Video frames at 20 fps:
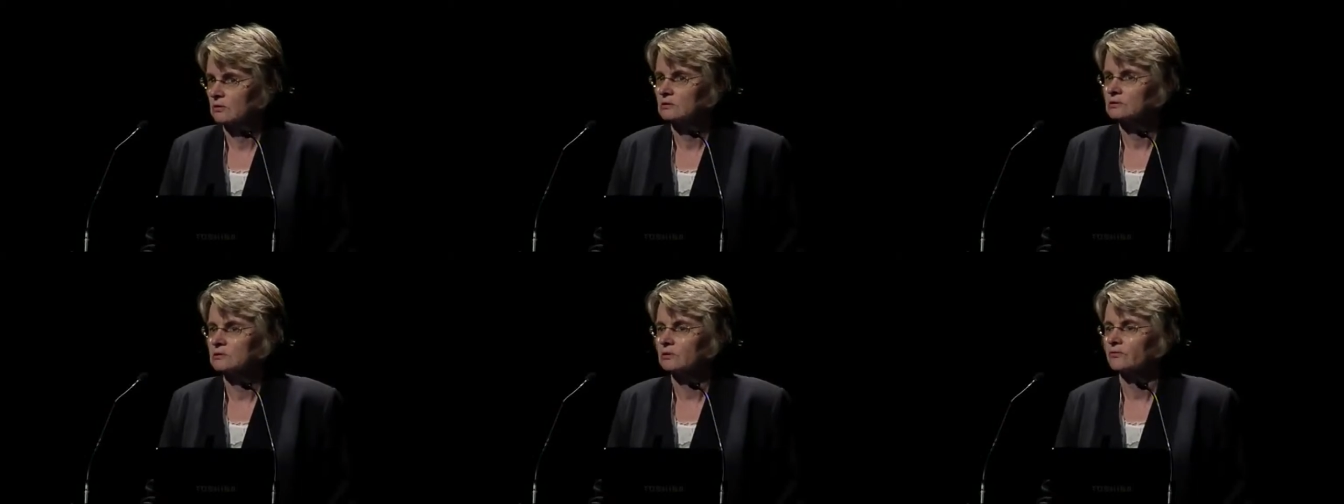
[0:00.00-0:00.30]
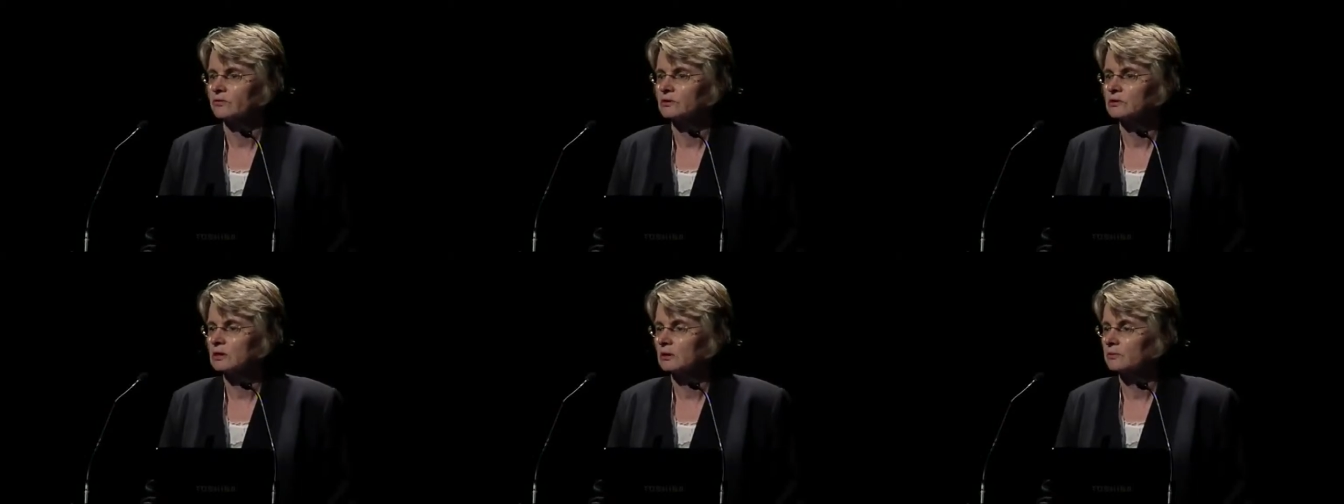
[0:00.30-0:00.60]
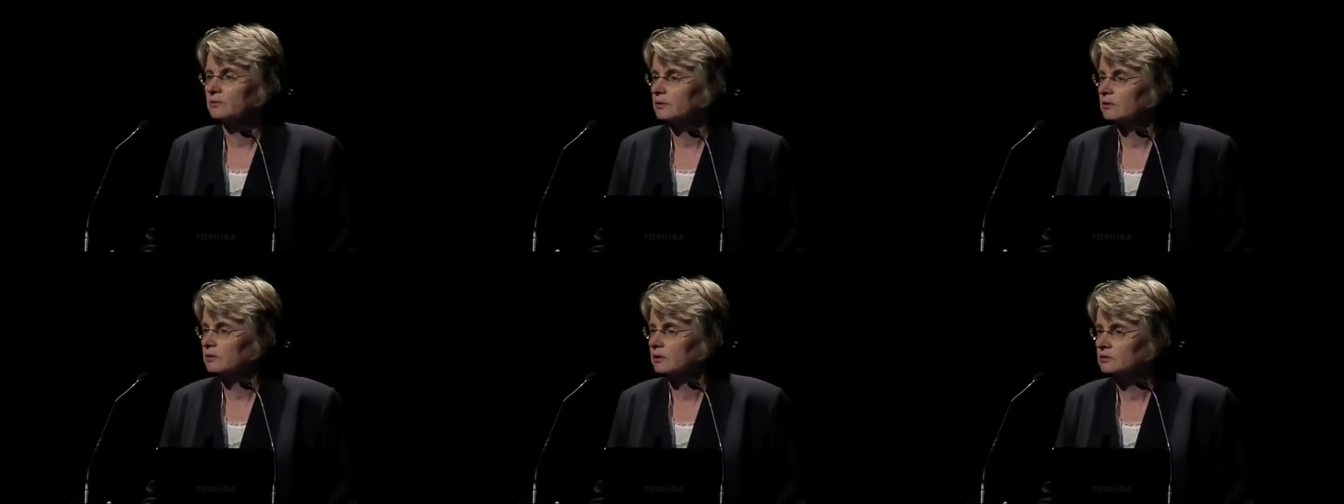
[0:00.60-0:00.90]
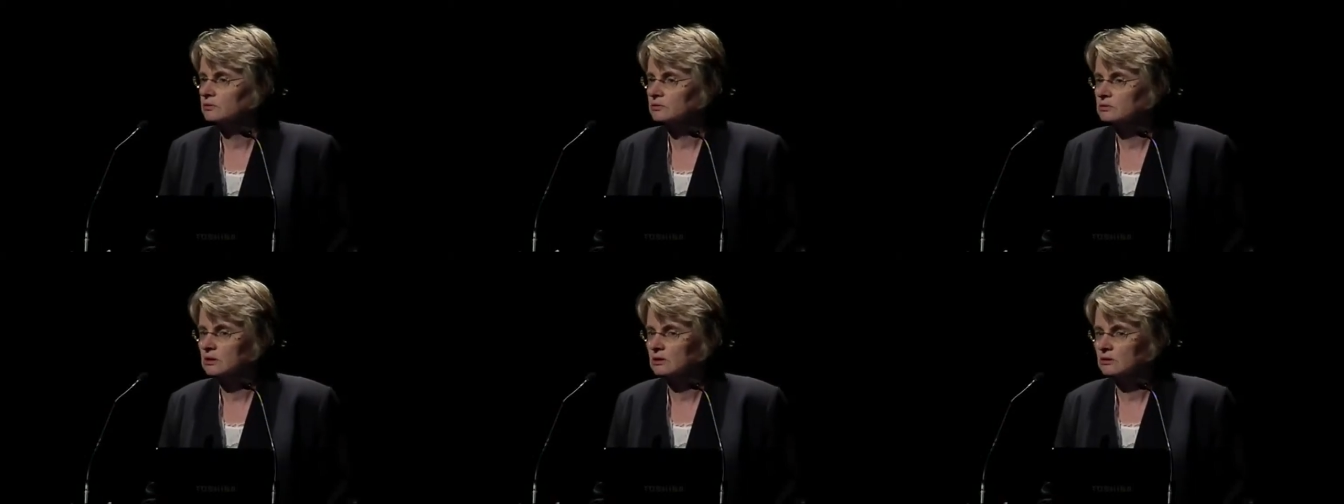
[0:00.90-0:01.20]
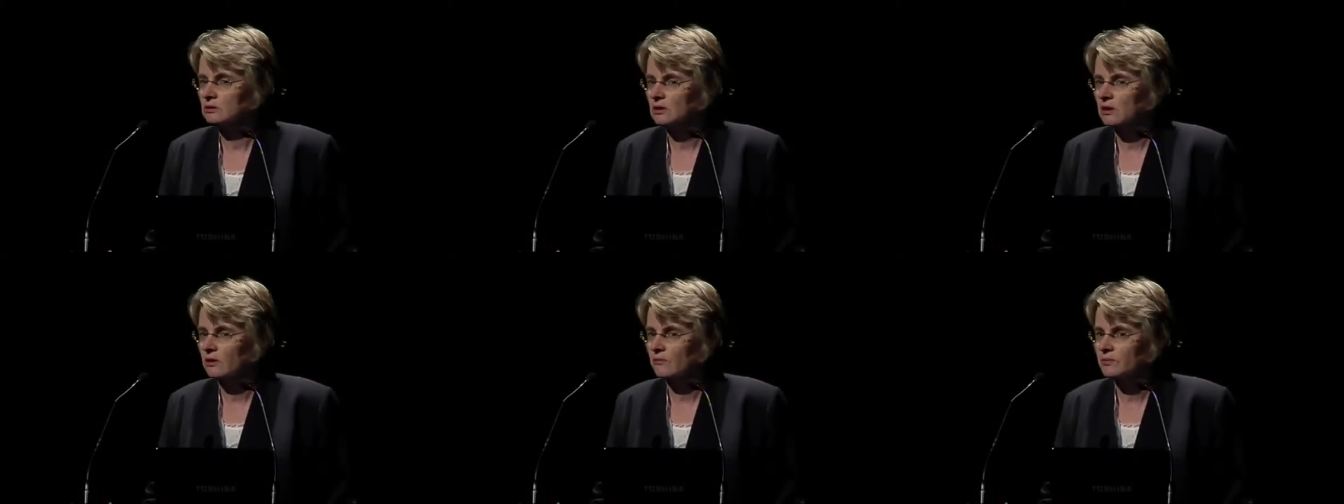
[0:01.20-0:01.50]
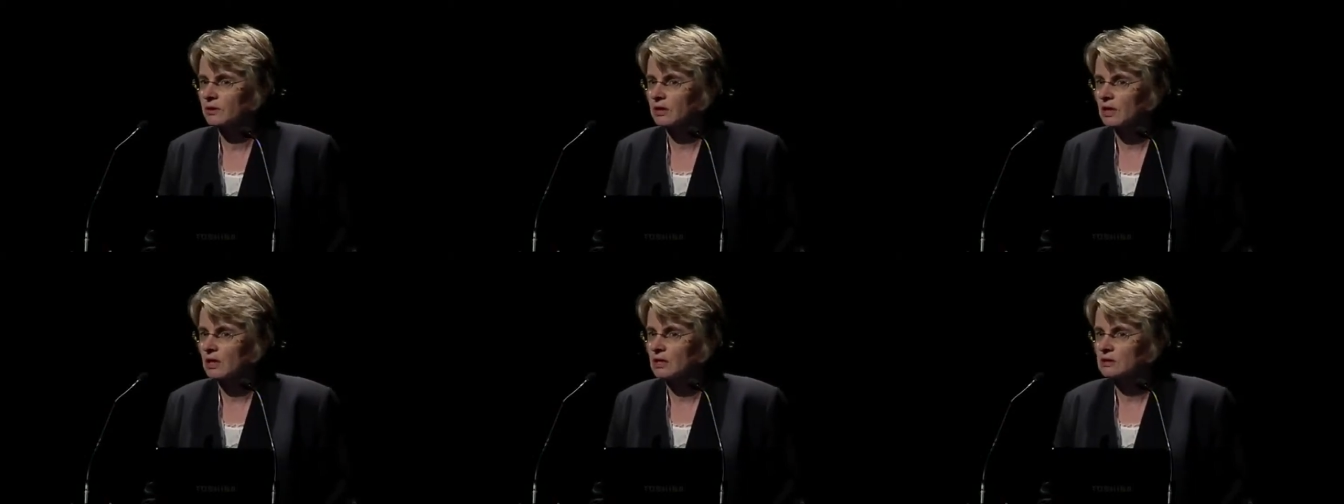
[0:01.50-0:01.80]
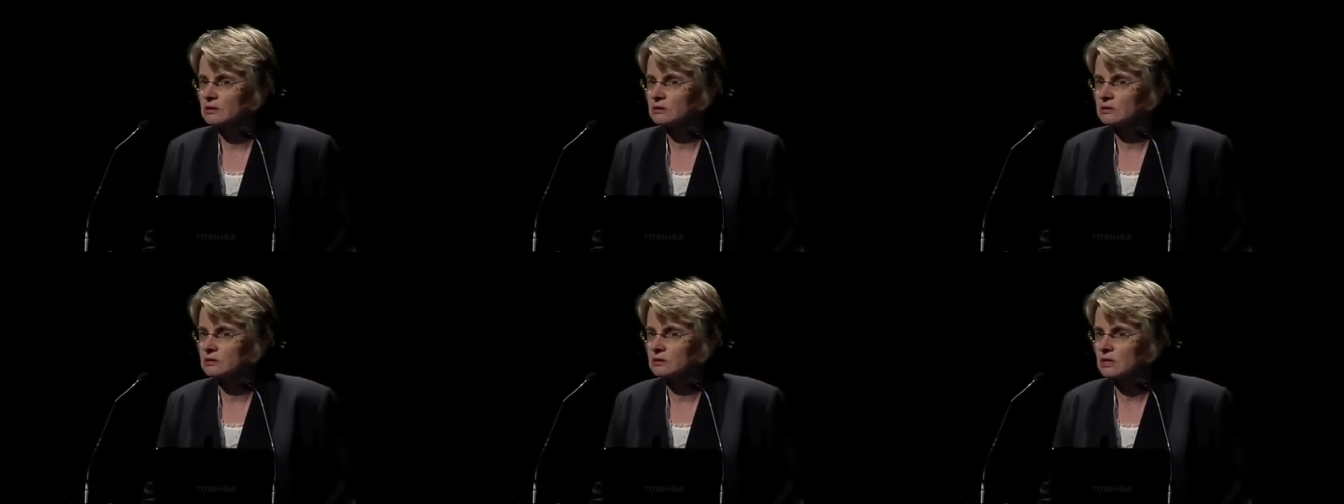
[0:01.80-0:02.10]
So for example, a New Zealand government
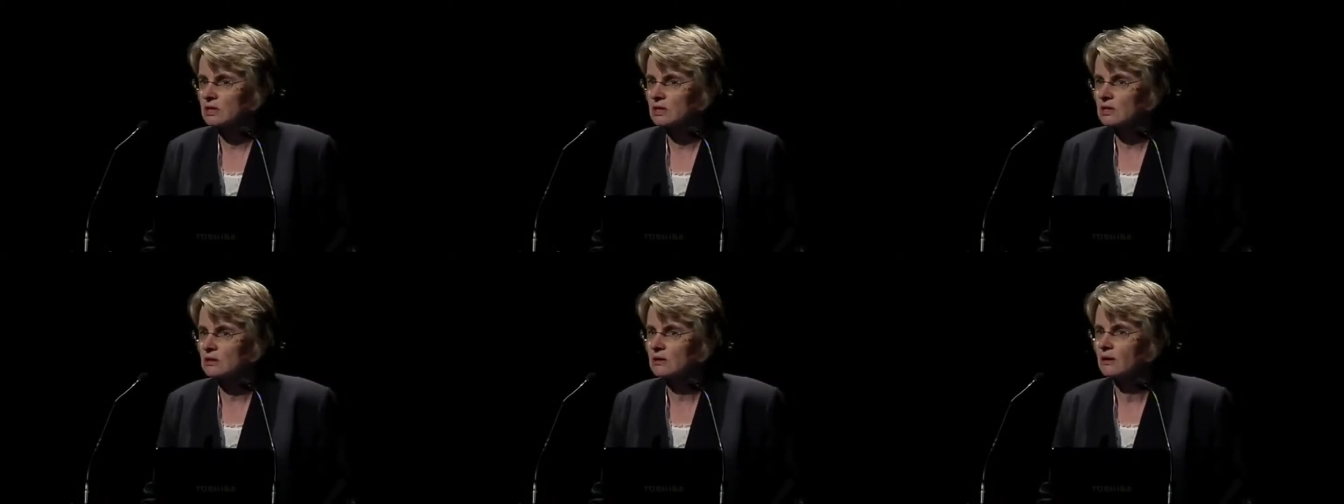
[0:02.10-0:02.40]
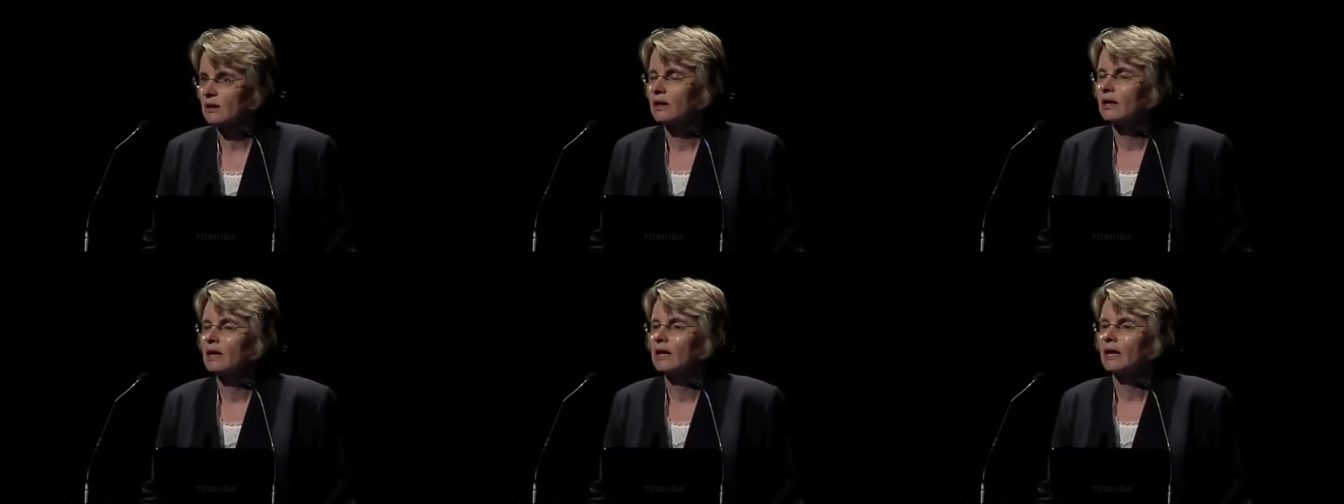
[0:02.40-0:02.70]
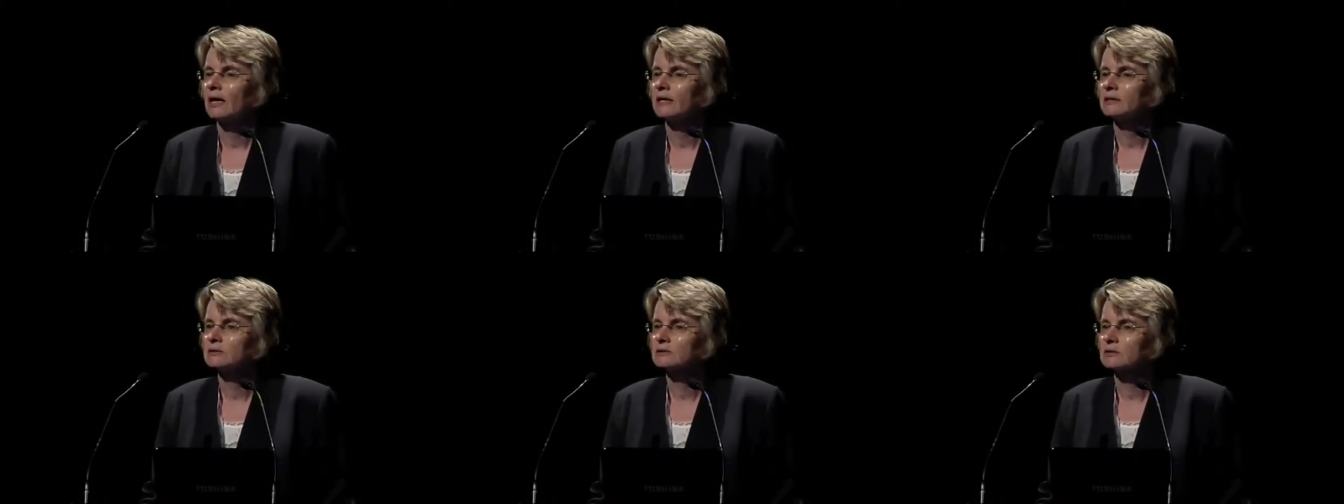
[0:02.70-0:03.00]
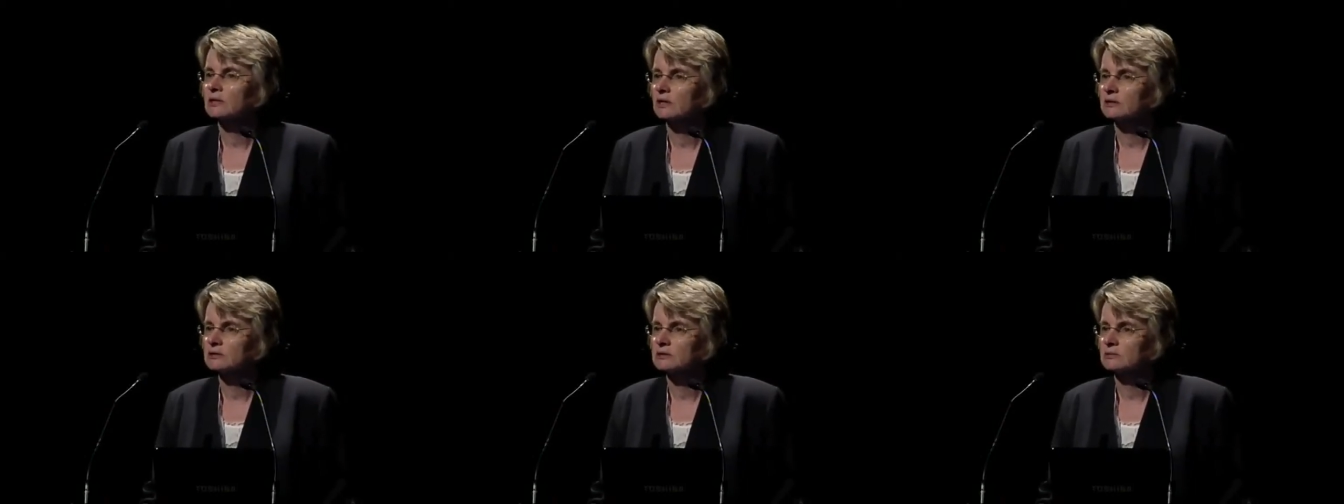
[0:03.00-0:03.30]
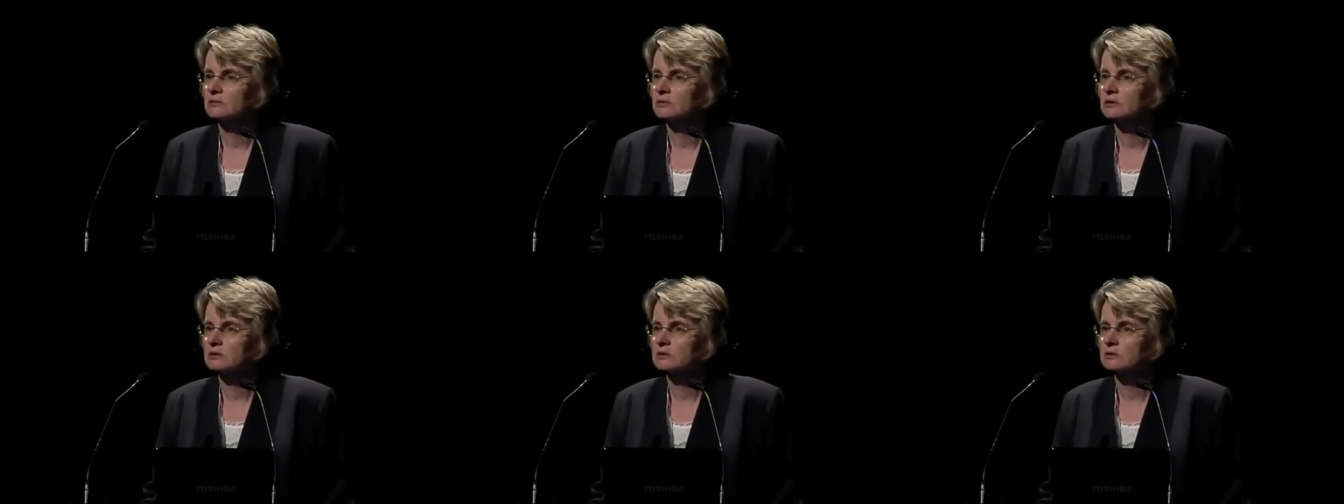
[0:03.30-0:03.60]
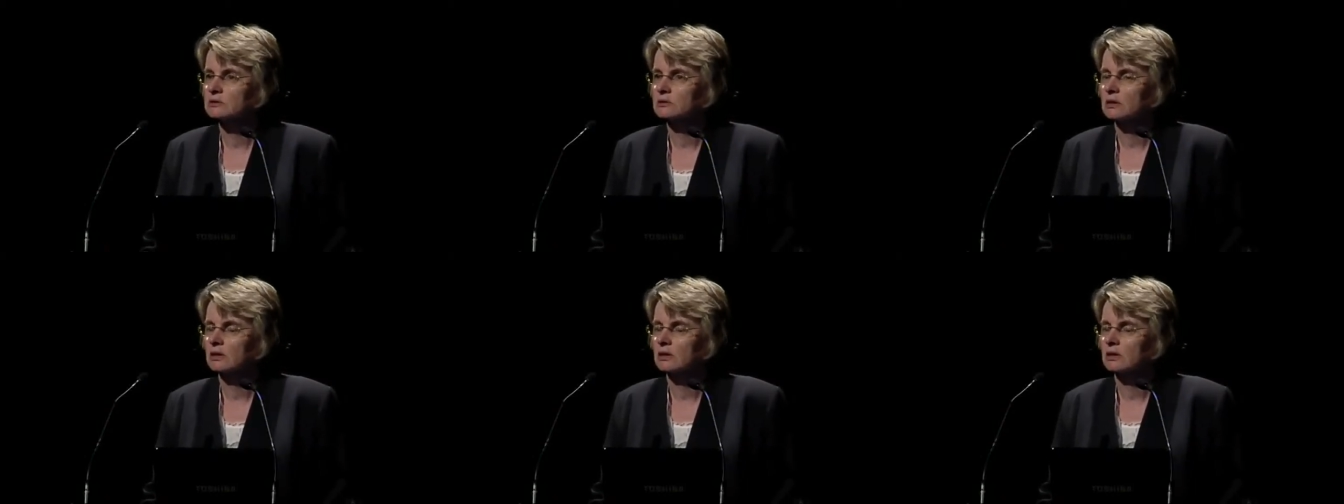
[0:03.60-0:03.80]
agency has customers,